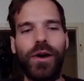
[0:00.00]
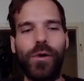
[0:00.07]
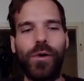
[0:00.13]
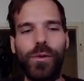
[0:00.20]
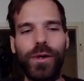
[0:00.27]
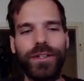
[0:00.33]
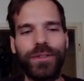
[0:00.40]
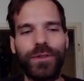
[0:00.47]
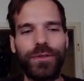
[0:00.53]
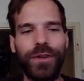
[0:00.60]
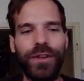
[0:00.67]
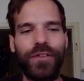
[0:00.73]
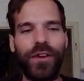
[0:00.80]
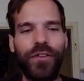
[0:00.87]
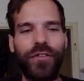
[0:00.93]
One, two, three,
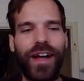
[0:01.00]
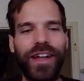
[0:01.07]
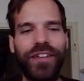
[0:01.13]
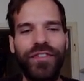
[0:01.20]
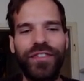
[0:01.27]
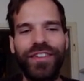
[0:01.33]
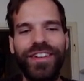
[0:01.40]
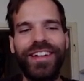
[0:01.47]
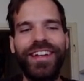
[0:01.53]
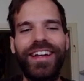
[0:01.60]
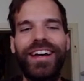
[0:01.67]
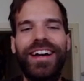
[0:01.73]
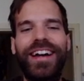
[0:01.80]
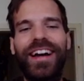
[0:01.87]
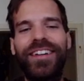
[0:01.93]
four, five.
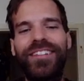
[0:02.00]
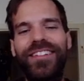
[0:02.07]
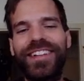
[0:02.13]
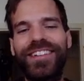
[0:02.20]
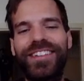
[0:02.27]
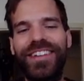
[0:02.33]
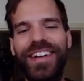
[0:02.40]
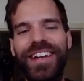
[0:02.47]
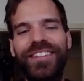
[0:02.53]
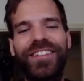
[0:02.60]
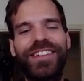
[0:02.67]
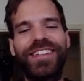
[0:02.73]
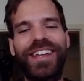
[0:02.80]
I want rainbows.